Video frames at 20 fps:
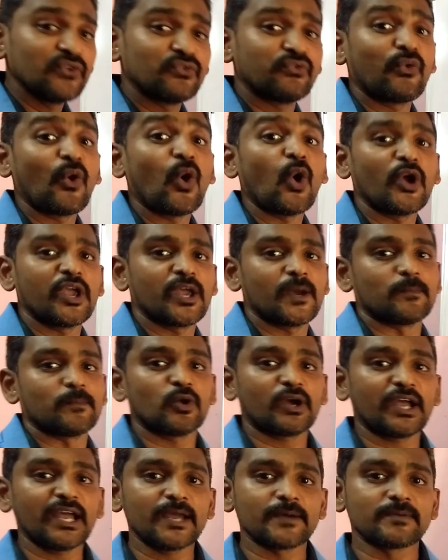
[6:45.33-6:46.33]
phloem.
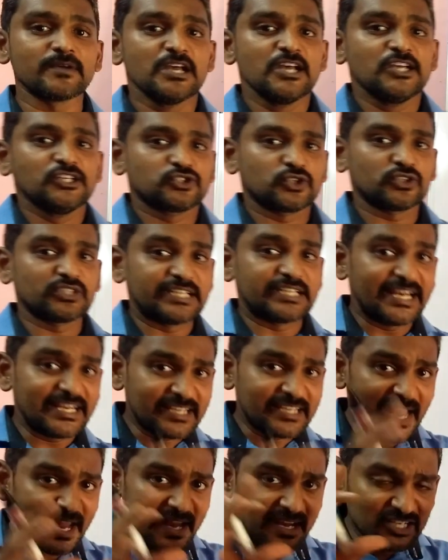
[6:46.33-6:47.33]
Okay, so the
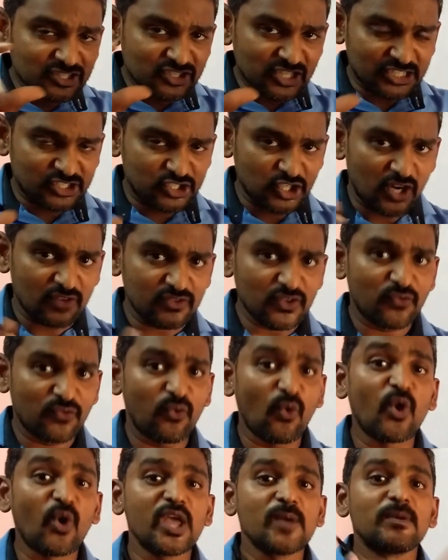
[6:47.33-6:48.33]
detailed structure of the
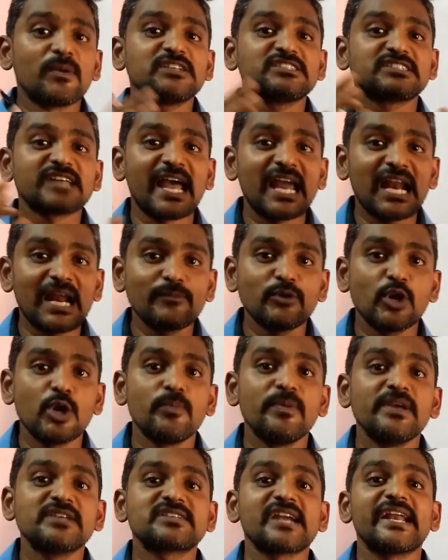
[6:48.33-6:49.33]
phloem and xylem
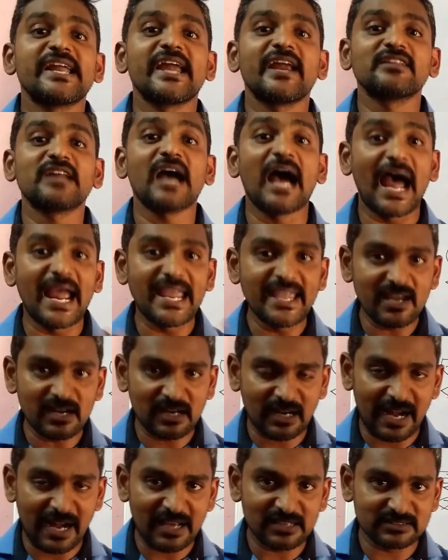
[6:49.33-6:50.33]
will be studying in the
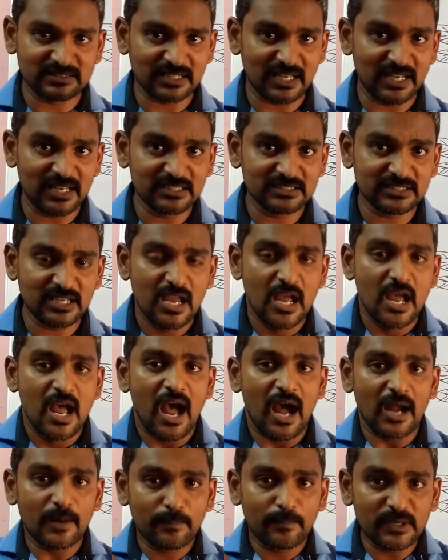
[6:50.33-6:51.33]
higher classes.
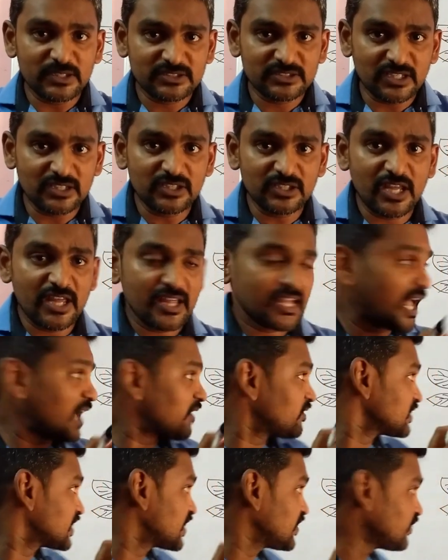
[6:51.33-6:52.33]
At present they
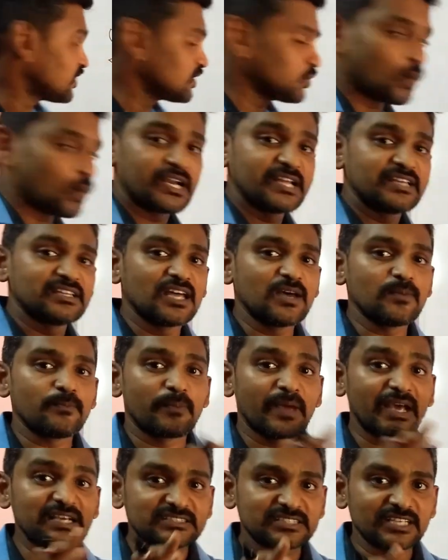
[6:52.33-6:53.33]
have given only
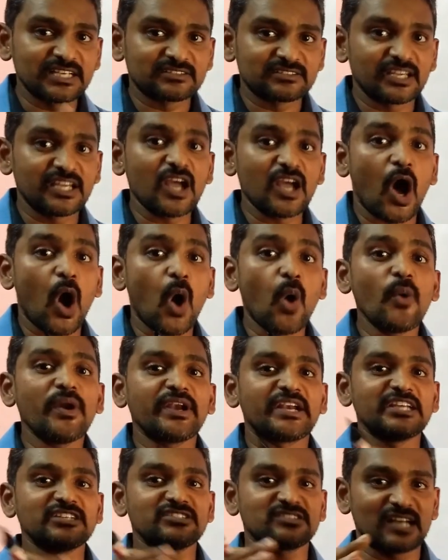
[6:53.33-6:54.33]
the basic thing how
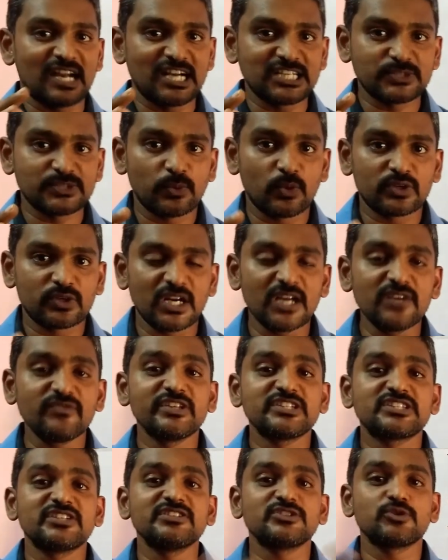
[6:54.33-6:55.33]
it is transported,
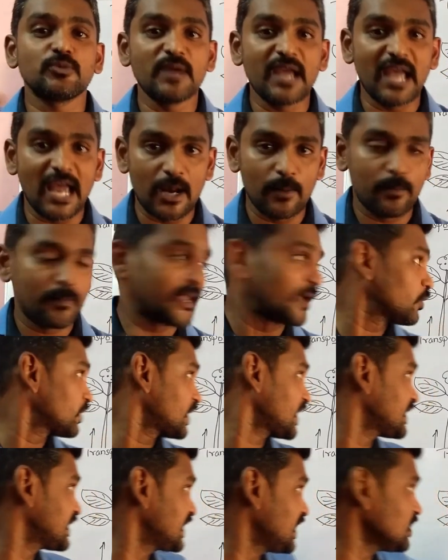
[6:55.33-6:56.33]
which is will be helping.
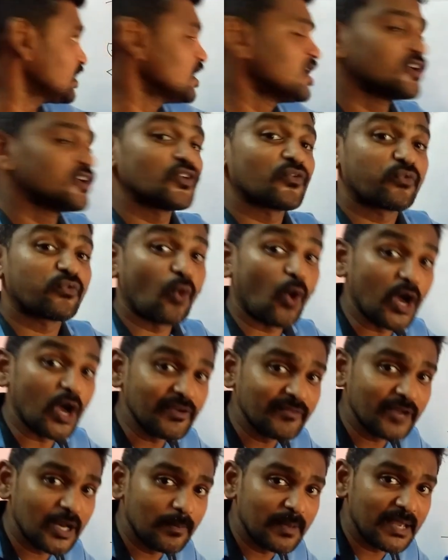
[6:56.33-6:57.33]
Okay, here the
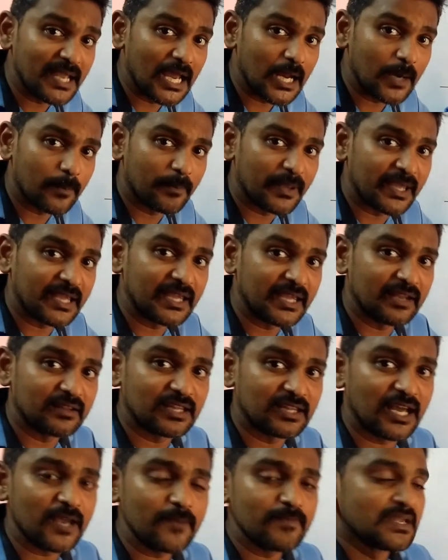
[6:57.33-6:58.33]
phloem will be helping
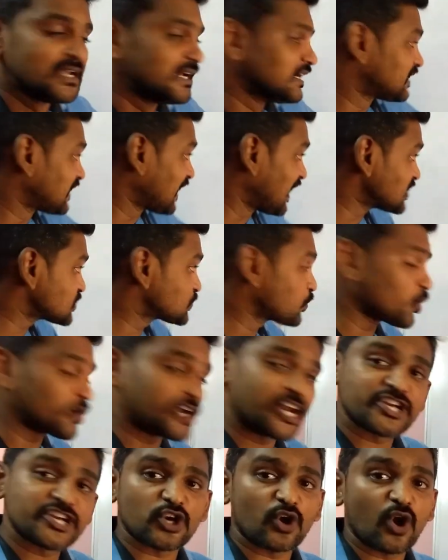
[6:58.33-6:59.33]
in the
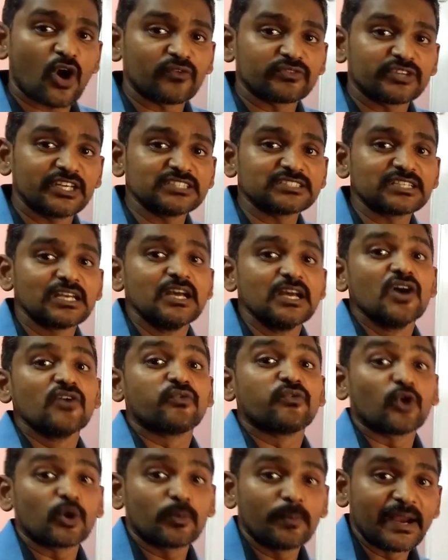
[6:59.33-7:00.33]
transportation of this
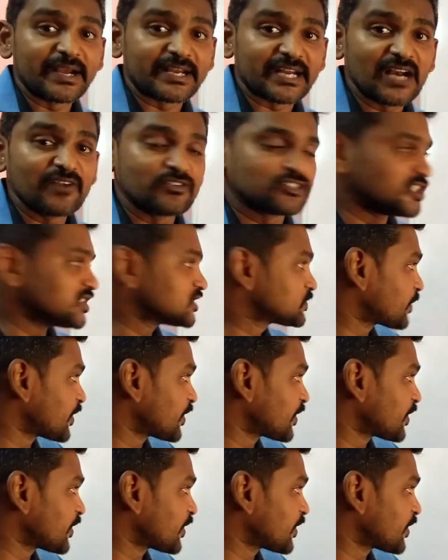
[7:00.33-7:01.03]
food material which is